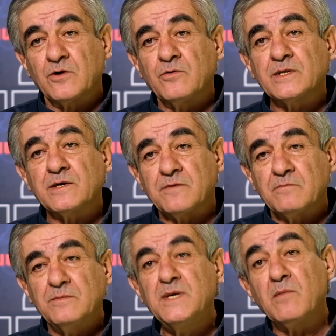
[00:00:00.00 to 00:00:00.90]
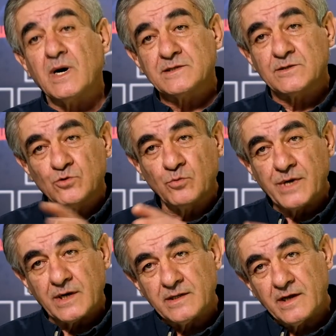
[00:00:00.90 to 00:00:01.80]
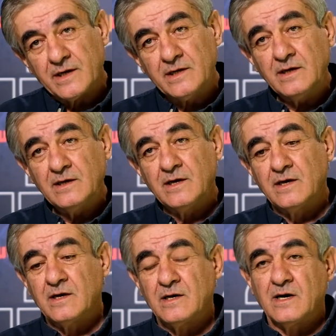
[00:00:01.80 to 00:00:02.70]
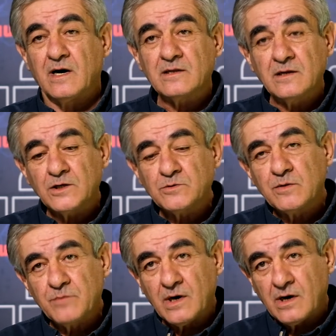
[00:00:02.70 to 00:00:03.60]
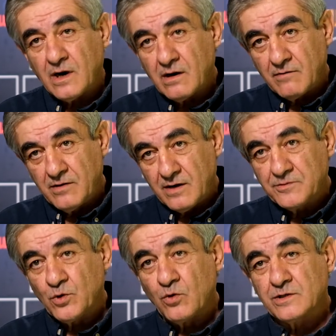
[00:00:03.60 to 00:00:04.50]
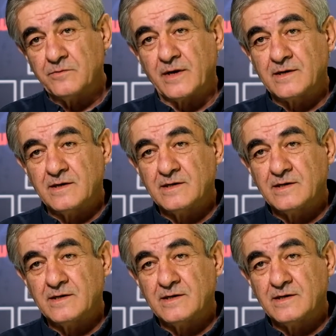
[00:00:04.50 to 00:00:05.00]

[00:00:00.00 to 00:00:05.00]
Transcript: hit you down disappears. Because some of the subject prefer getting into a